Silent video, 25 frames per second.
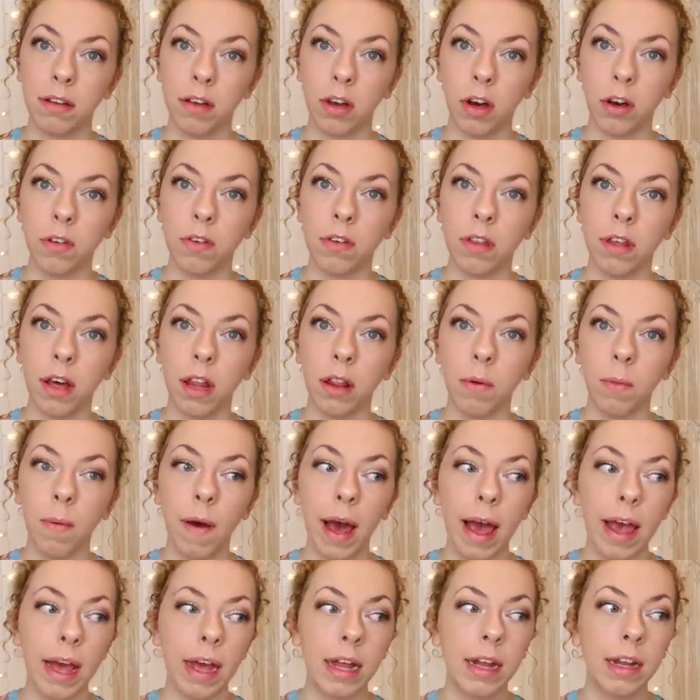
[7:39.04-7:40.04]
to go to the other
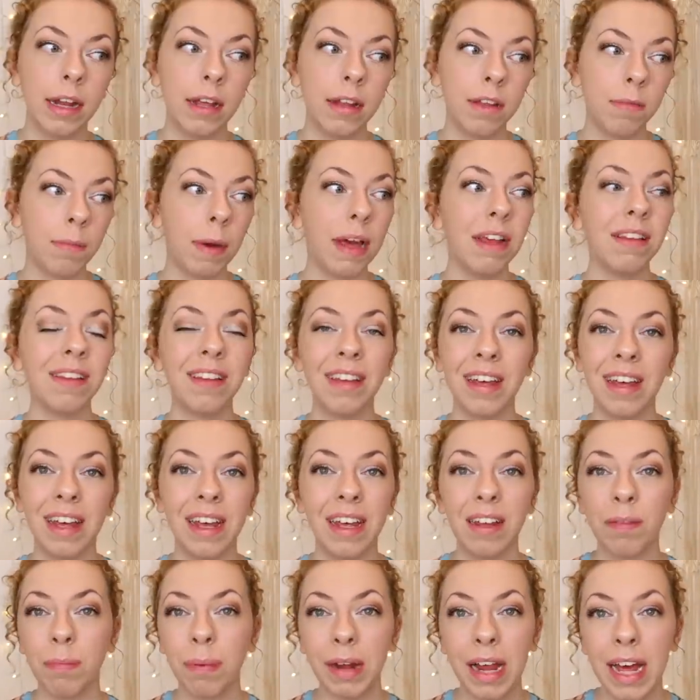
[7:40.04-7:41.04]
way and it's
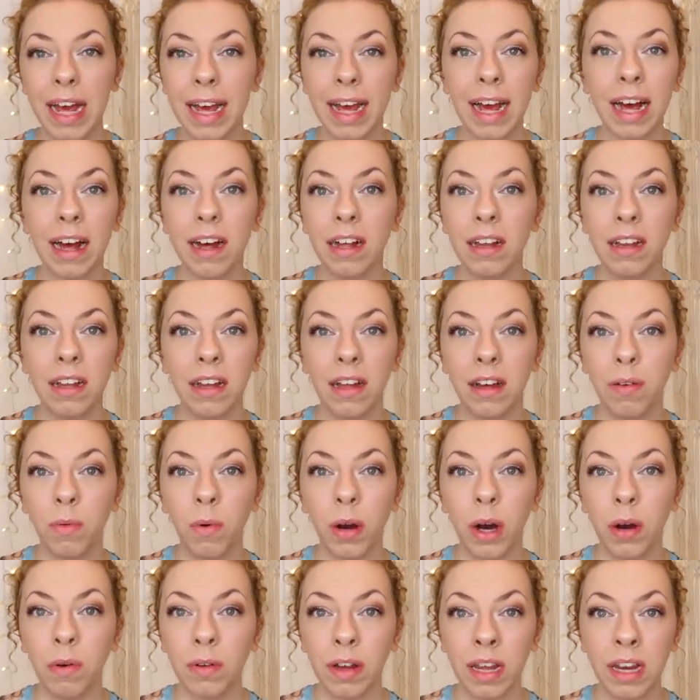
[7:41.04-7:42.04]
basically it's playing out in their
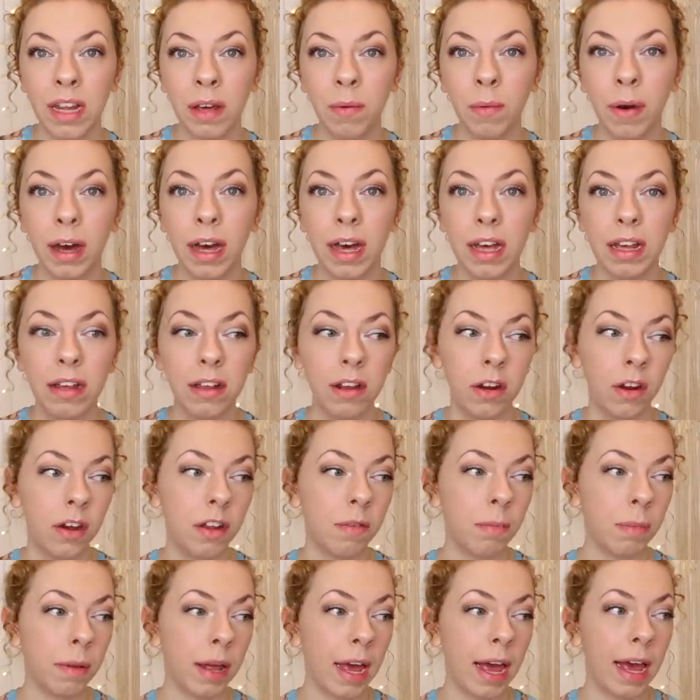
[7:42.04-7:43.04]
world anyway you know
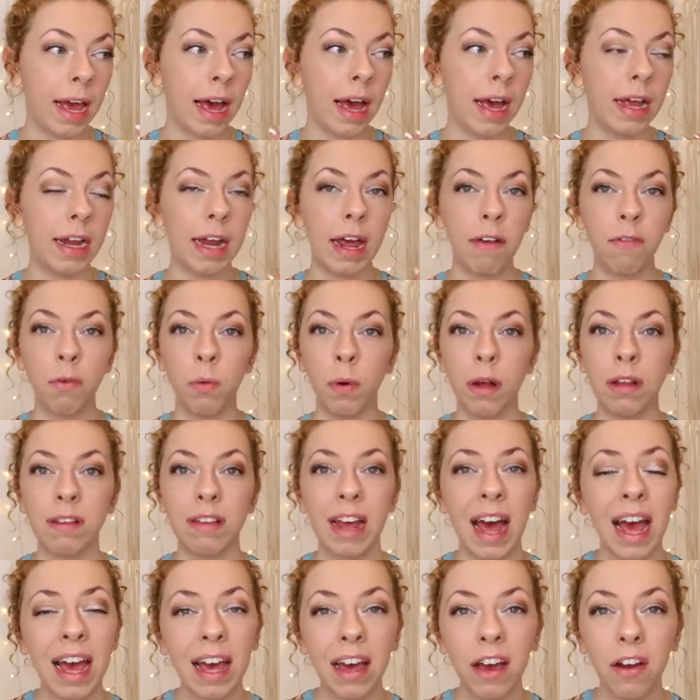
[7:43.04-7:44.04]
it's playing out in everyone's
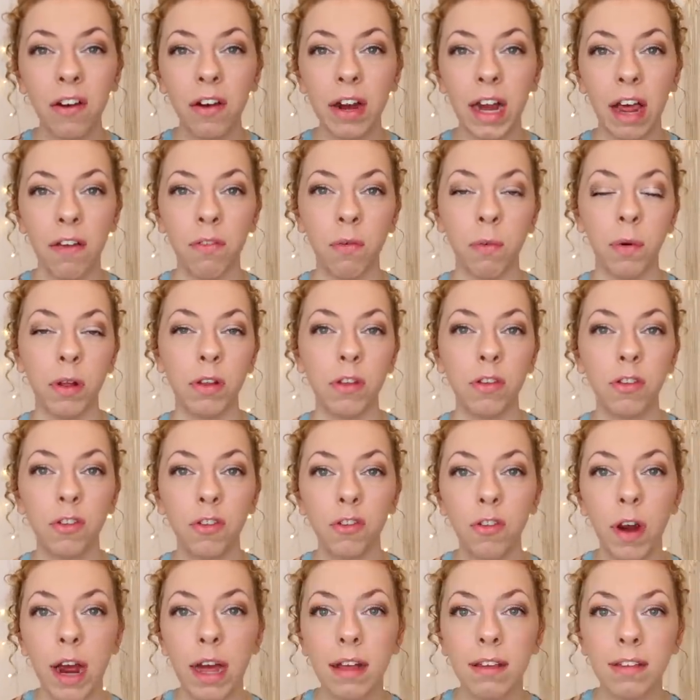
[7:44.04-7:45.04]
anger in everyone's
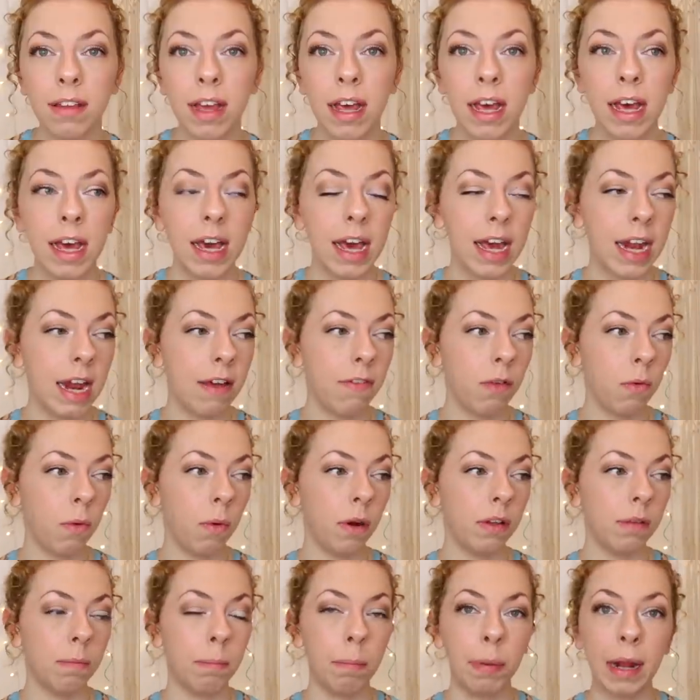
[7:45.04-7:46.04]
stress in
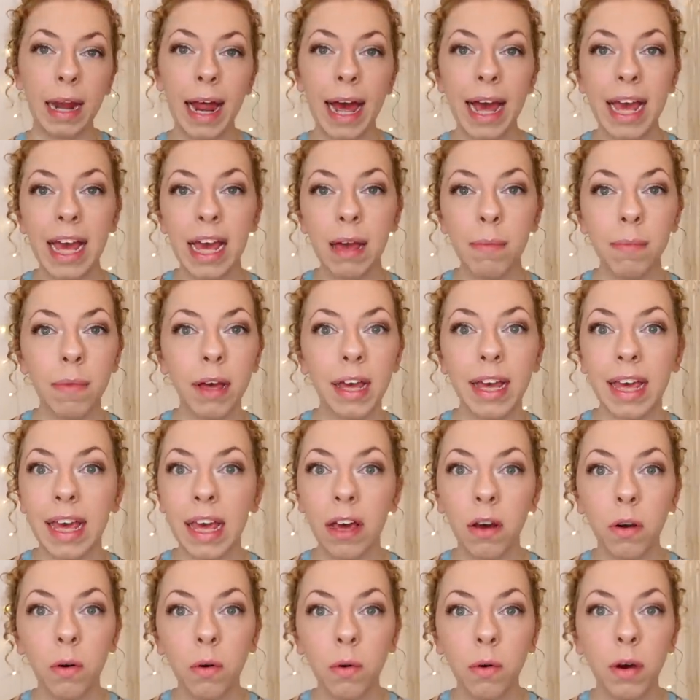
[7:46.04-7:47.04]
everyone's blame
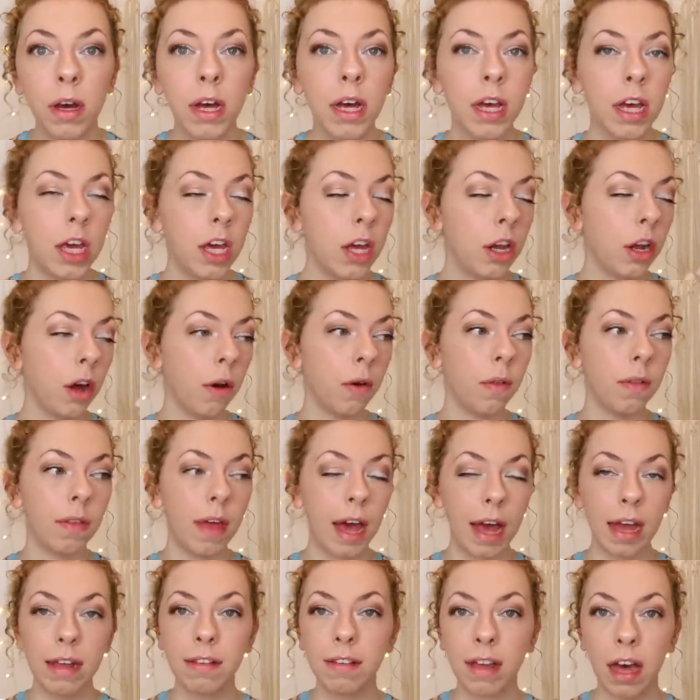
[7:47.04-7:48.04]
guilt you know
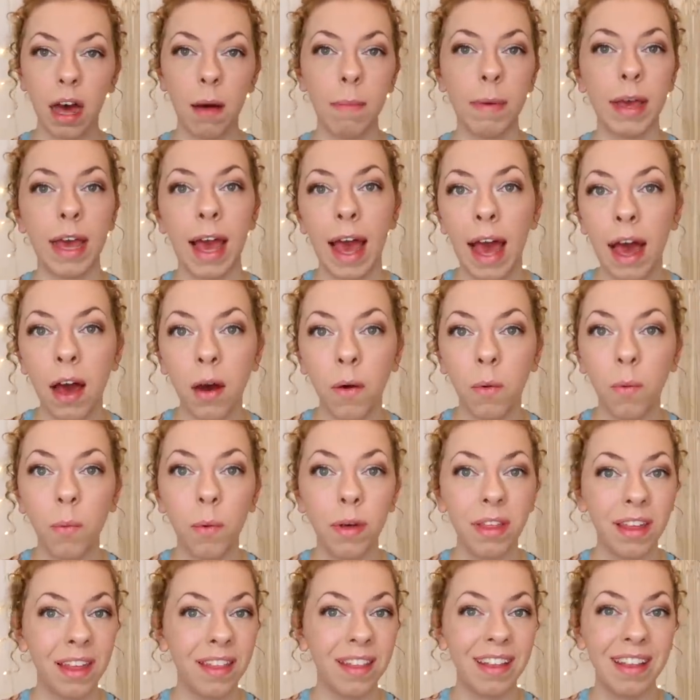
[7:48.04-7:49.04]
that is coming out
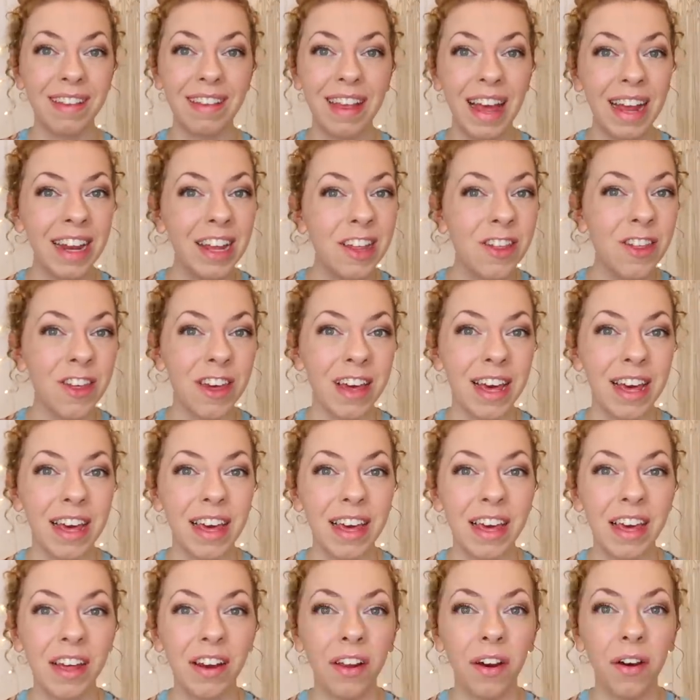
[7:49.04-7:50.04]
within this energy
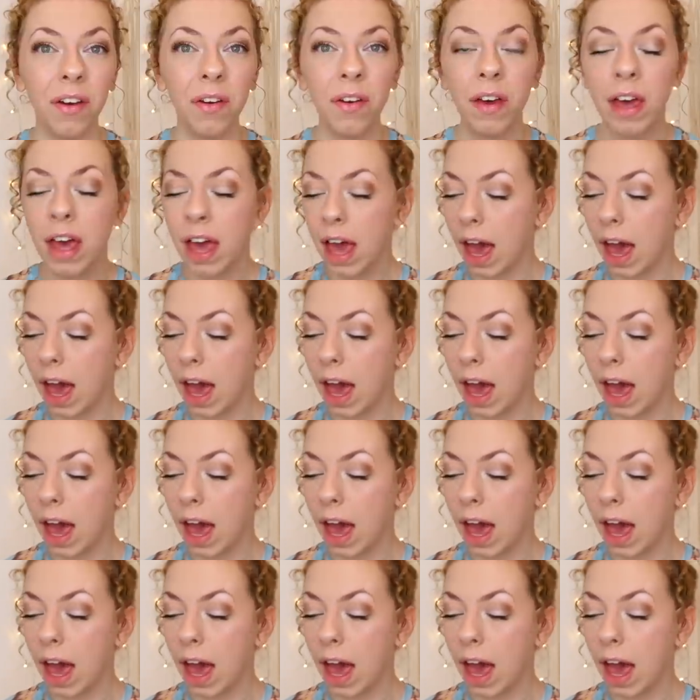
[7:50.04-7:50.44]
you know